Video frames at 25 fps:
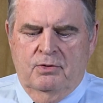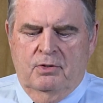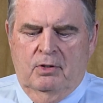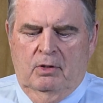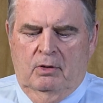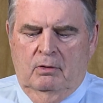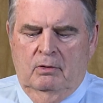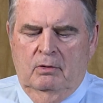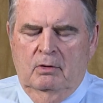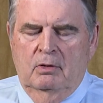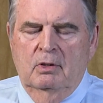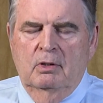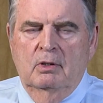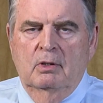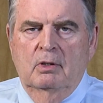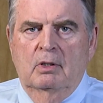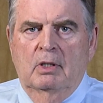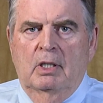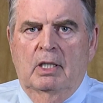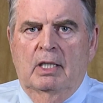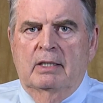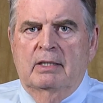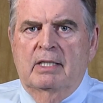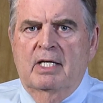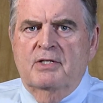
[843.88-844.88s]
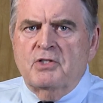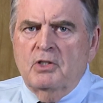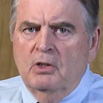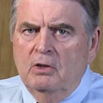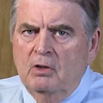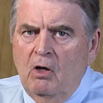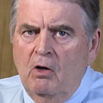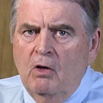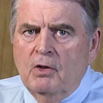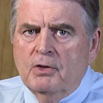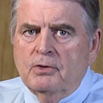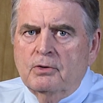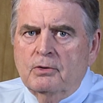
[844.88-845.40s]
to. And as a
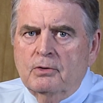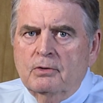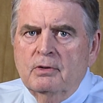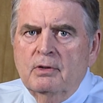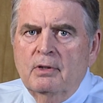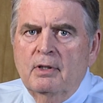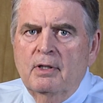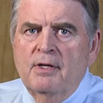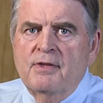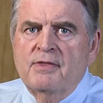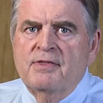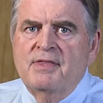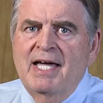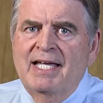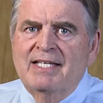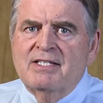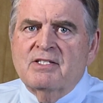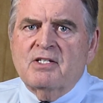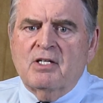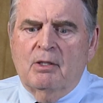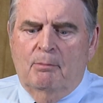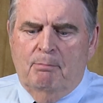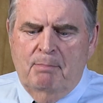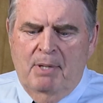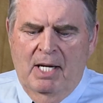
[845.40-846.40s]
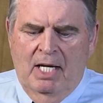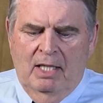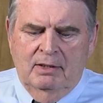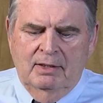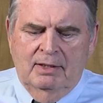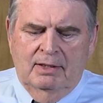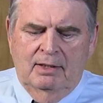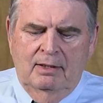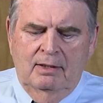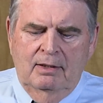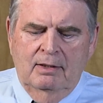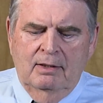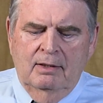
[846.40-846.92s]
lawyer, that's
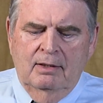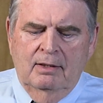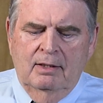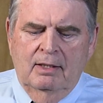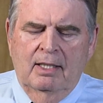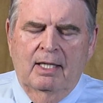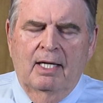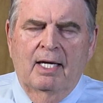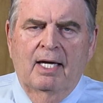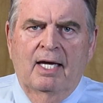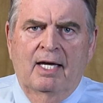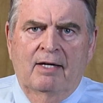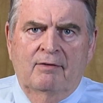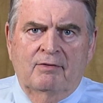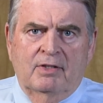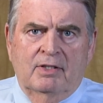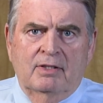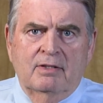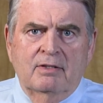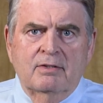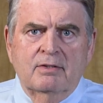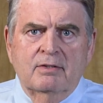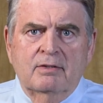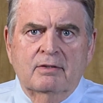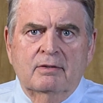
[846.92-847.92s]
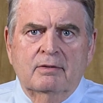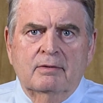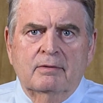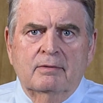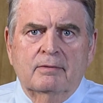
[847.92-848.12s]
compelling evidence.